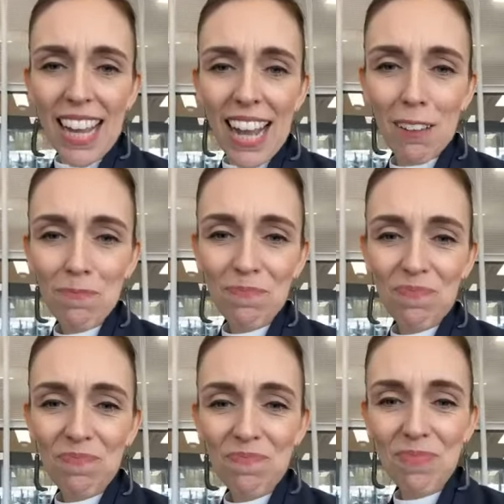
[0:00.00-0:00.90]
Um,
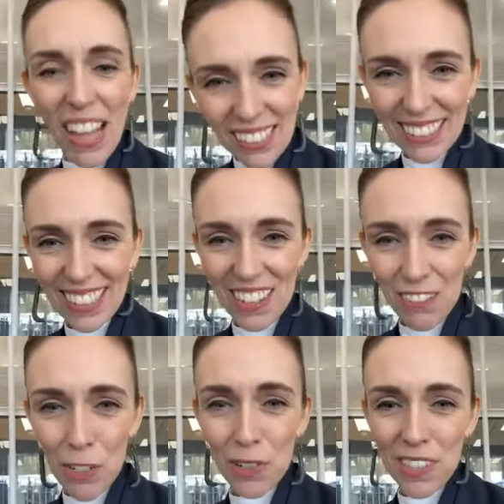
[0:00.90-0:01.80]
but of
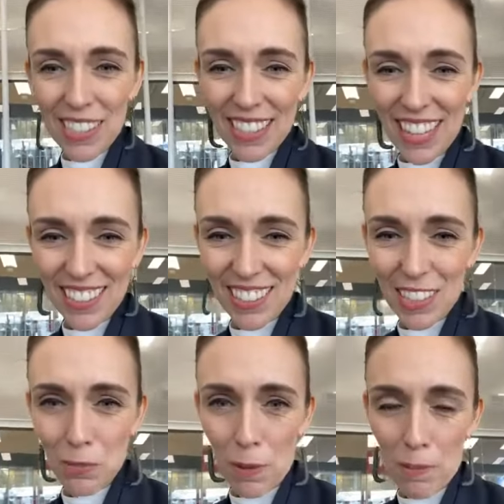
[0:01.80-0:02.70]
course, that's
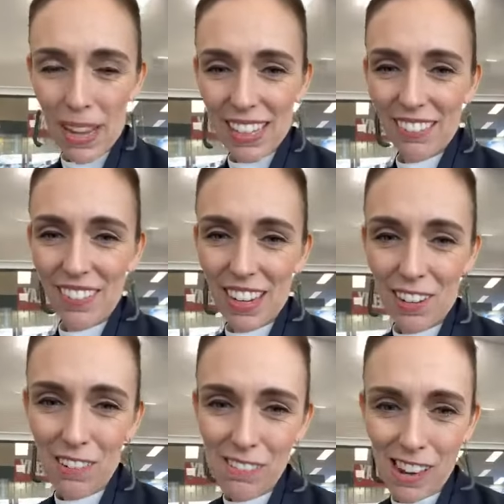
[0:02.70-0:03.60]
just one part of
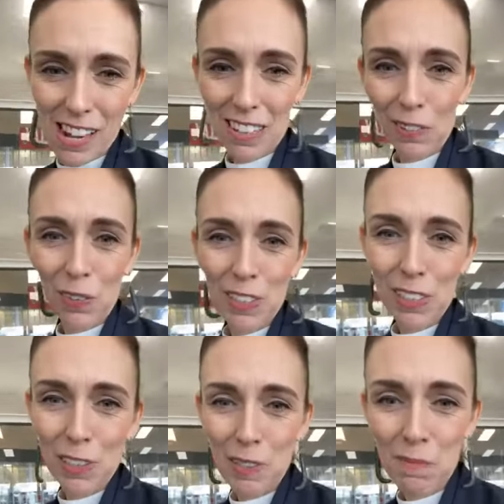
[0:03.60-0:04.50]
our, our longer
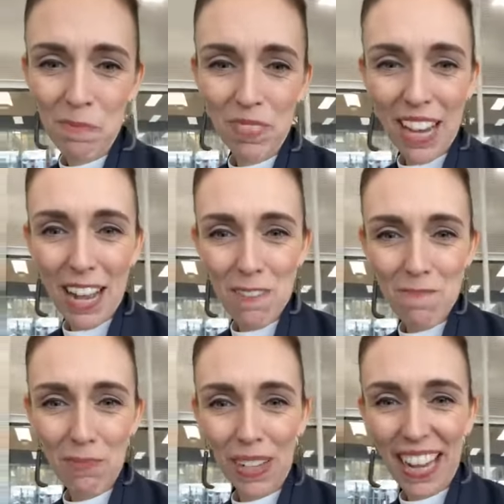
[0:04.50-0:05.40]
term um,
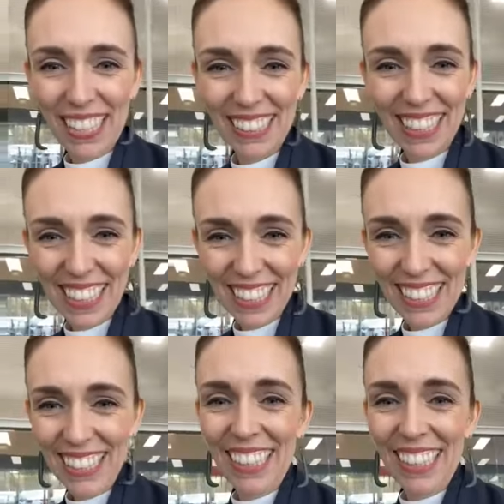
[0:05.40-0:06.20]
plan together.